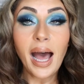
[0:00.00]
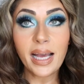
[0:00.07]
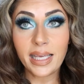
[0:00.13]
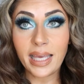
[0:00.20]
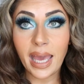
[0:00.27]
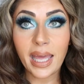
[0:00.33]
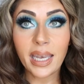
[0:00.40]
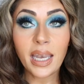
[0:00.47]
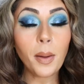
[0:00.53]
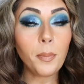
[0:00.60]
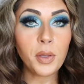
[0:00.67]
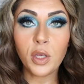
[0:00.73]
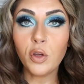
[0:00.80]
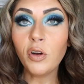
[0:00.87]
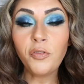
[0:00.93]

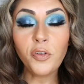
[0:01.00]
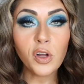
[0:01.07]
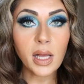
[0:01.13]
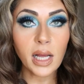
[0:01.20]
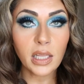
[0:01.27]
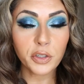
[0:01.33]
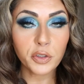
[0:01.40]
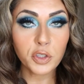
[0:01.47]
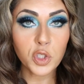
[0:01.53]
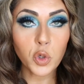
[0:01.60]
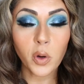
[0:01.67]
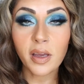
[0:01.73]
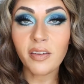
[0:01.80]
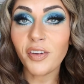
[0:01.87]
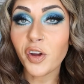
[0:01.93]
again, beautiful color
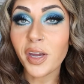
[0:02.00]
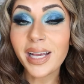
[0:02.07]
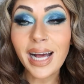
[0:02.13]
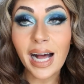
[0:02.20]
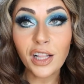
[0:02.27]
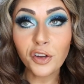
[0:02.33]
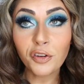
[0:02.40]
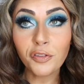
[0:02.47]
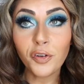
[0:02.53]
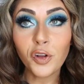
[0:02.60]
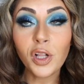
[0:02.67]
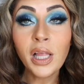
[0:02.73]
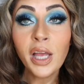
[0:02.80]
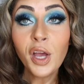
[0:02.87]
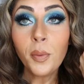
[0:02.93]
story, very
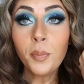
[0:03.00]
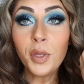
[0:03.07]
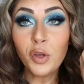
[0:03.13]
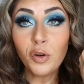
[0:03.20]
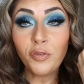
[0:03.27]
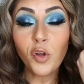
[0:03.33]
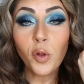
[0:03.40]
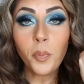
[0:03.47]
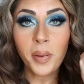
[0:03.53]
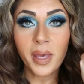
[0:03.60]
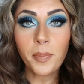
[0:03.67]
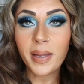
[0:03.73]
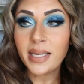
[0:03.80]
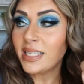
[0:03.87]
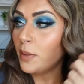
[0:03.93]
colorful, beautiful
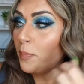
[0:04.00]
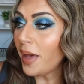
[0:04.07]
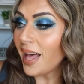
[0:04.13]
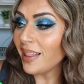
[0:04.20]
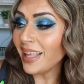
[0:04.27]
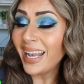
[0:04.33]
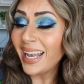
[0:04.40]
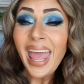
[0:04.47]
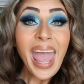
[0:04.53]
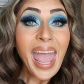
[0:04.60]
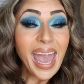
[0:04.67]
pigmented palette.